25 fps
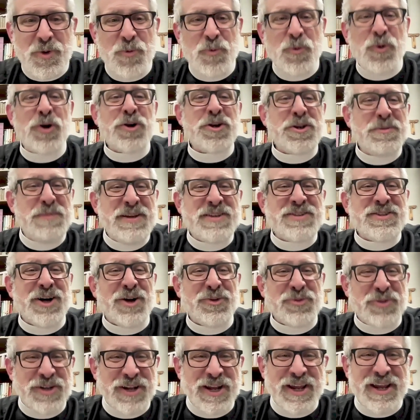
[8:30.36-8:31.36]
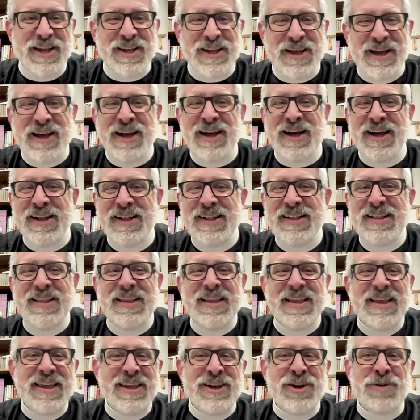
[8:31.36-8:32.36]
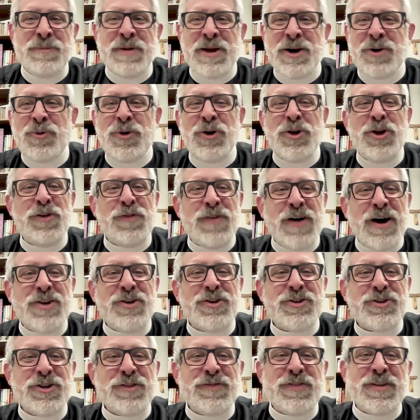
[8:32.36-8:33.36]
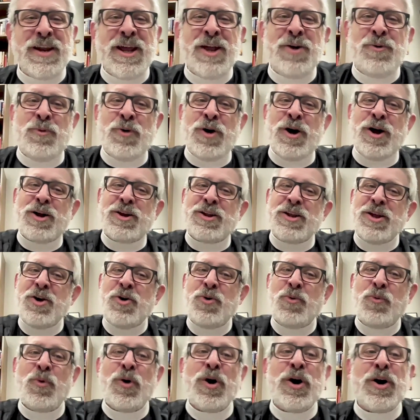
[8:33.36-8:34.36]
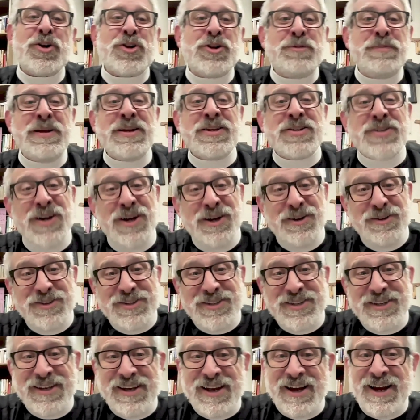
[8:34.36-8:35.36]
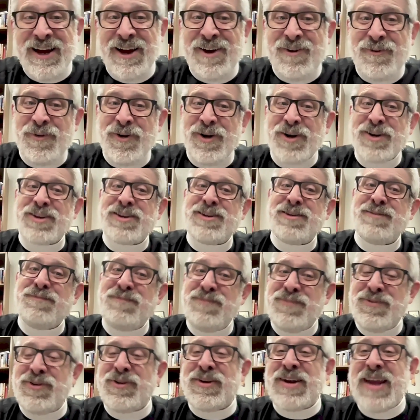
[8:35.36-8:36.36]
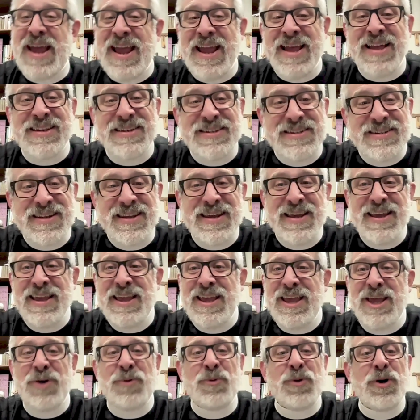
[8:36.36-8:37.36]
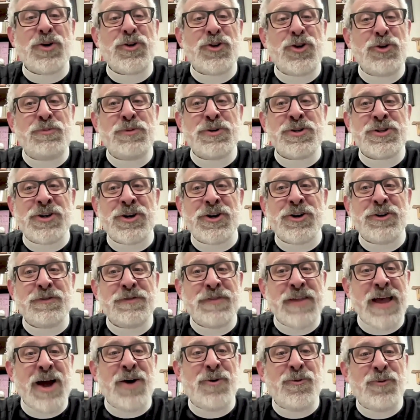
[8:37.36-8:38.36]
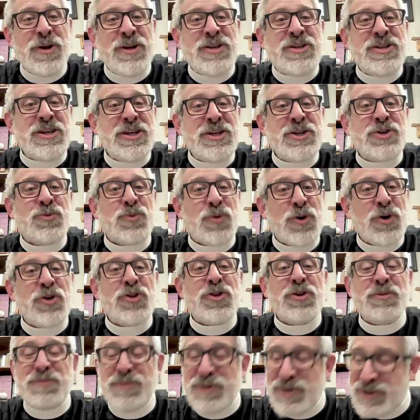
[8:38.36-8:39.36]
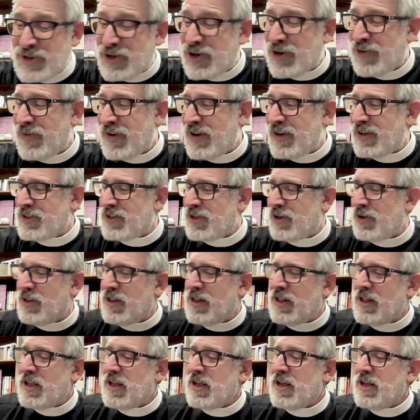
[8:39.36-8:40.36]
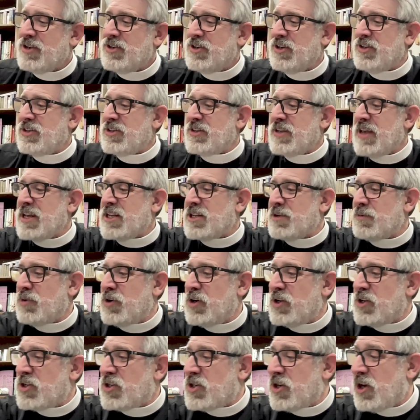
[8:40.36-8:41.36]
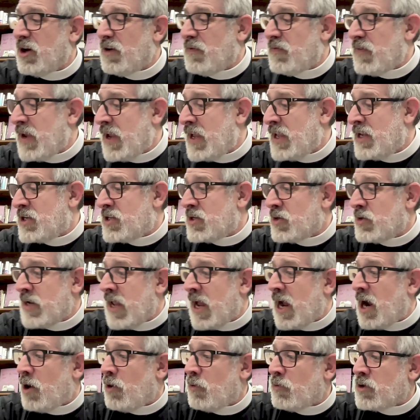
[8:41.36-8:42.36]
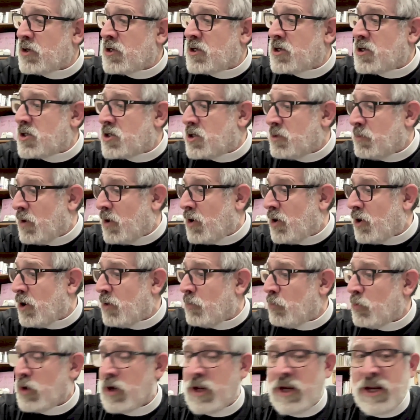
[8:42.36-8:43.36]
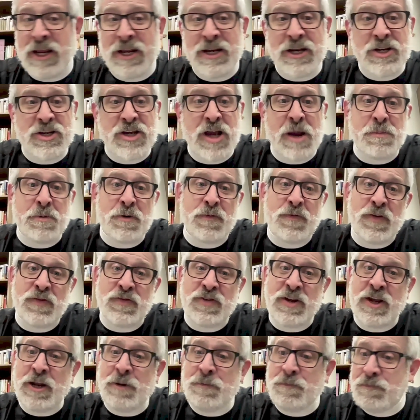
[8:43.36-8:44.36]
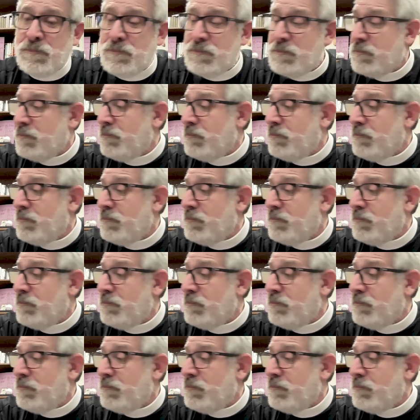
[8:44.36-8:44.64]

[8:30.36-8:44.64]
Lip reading: work to be salt today. No matter where you find yourself today, work to be salt, work to enhance, and work to preserve that which is worth preserving. So Jesus has some good stuff, and so now tomorrow we're going to get into chapter 15